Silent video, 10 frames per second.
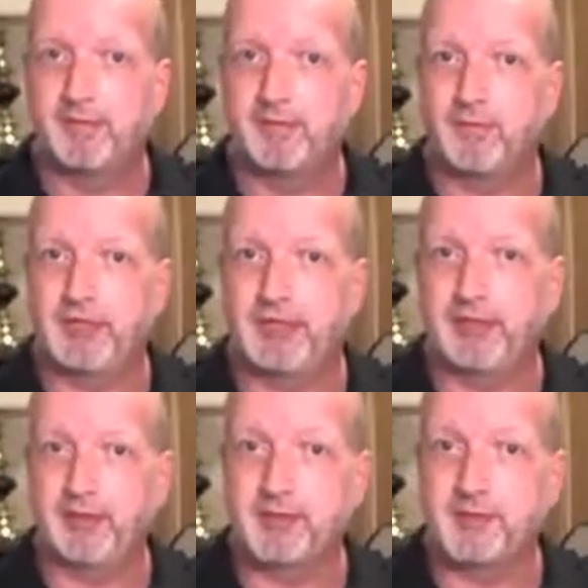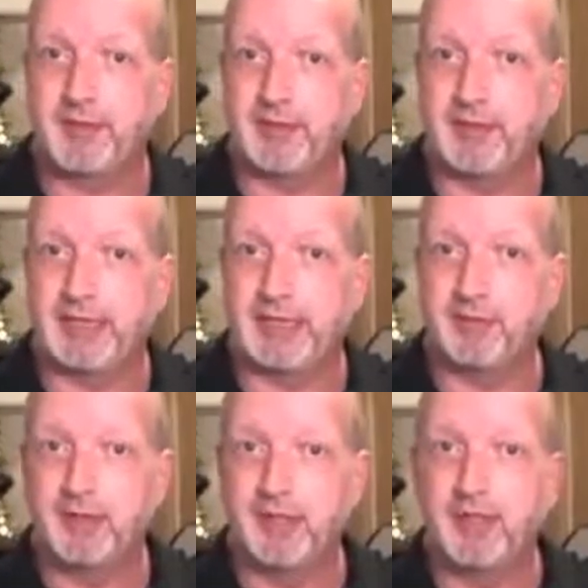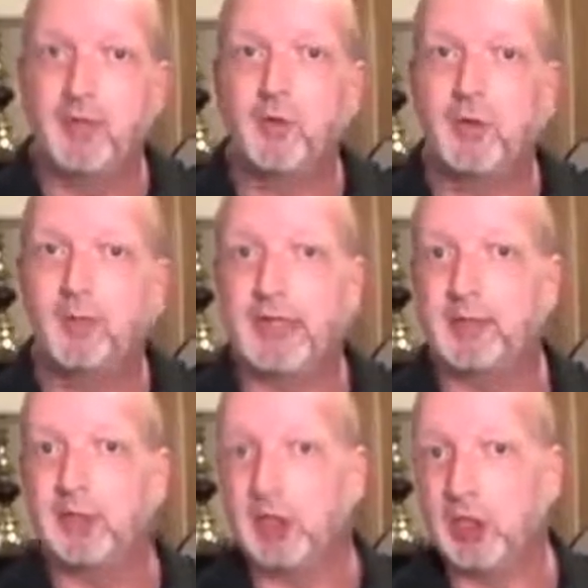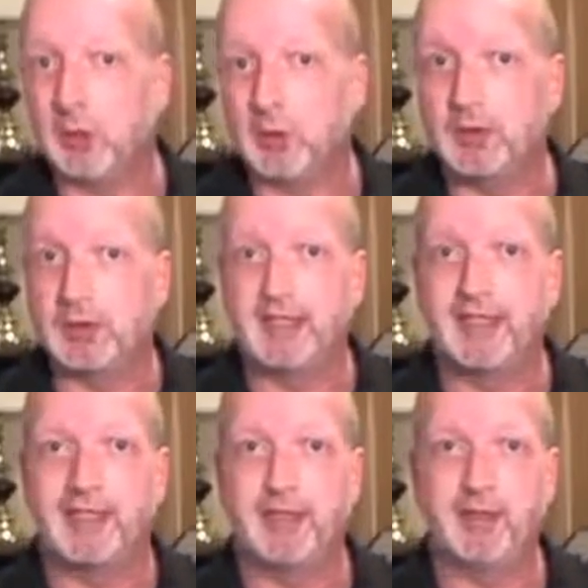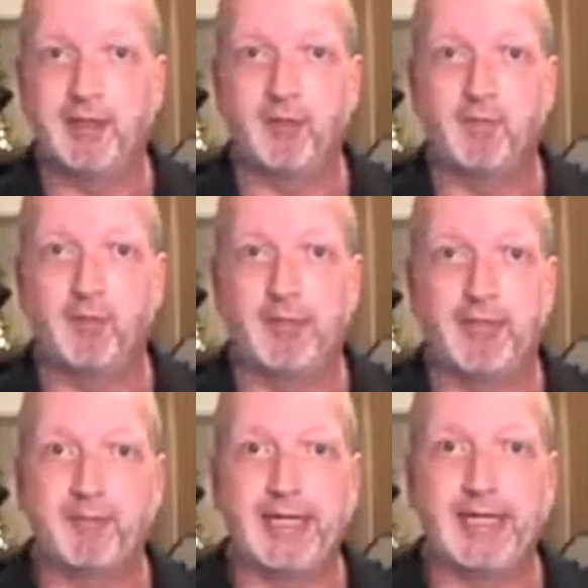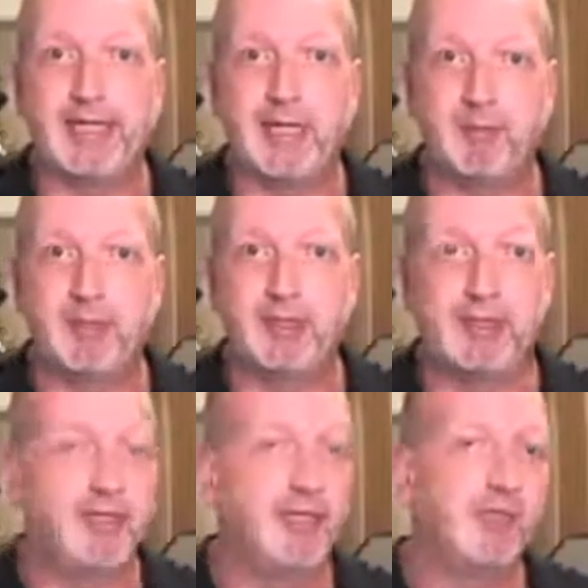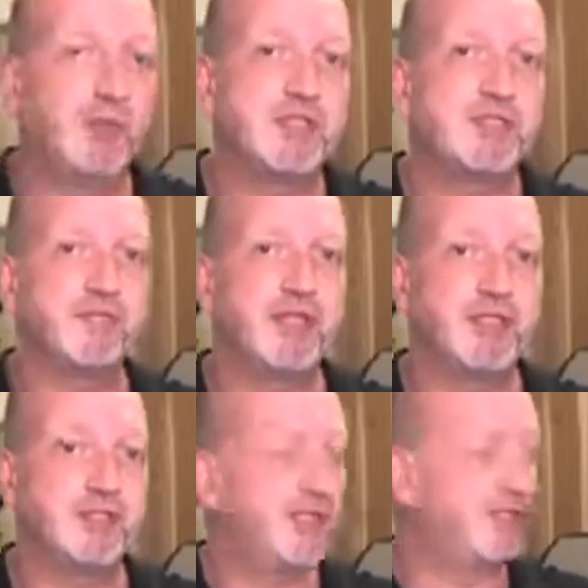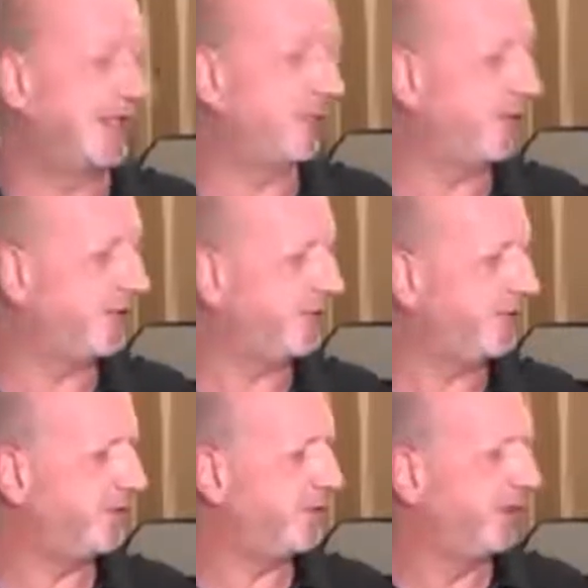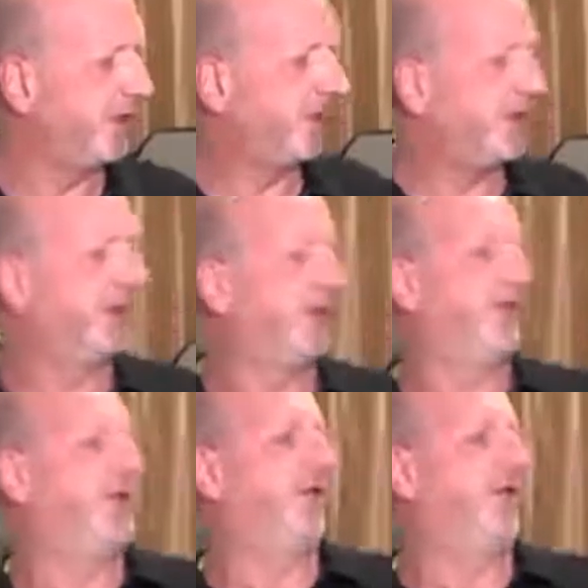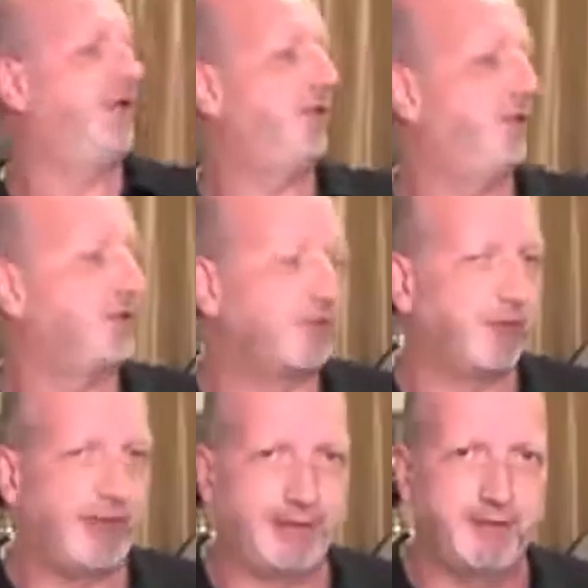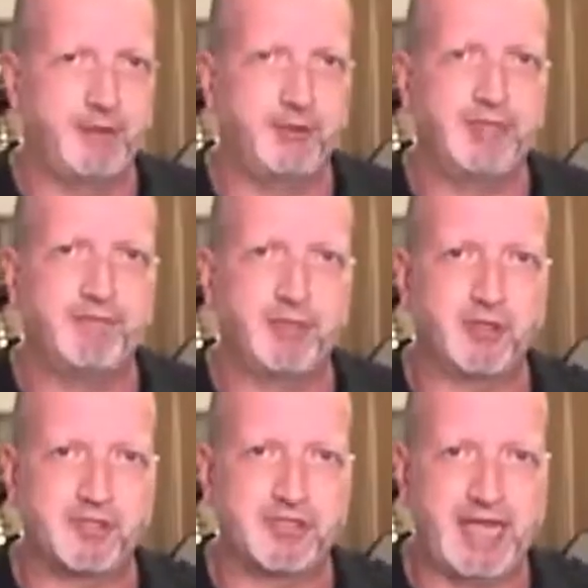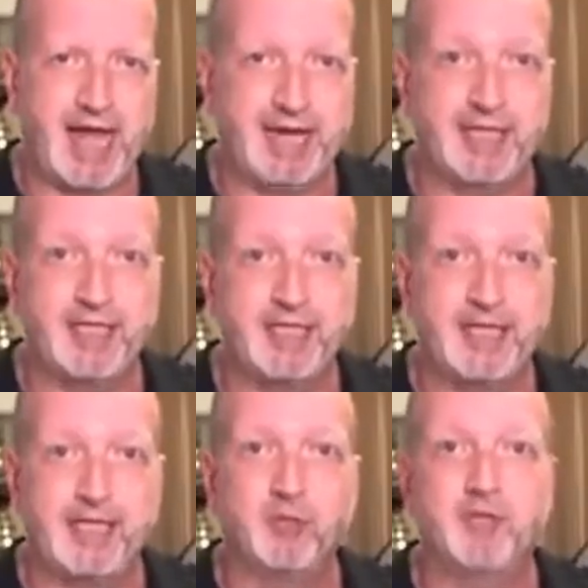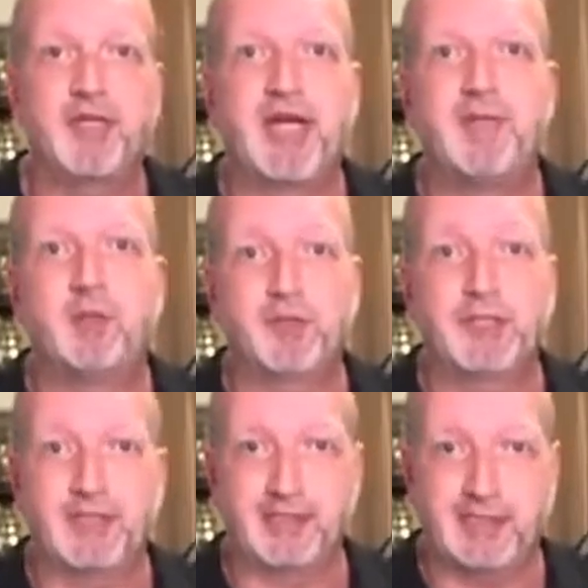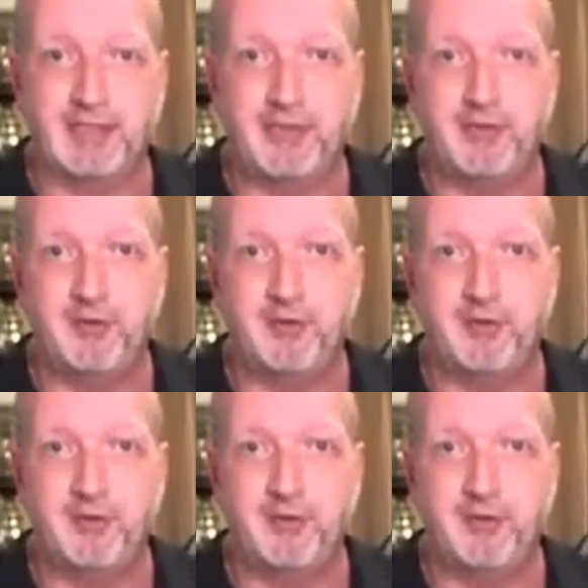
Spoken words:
where the needle is straight up and down, I want to bring it below and then bring it back up. And the reason for this is that once you detune a string, you'll give it a little slack, and over time it will tend to continue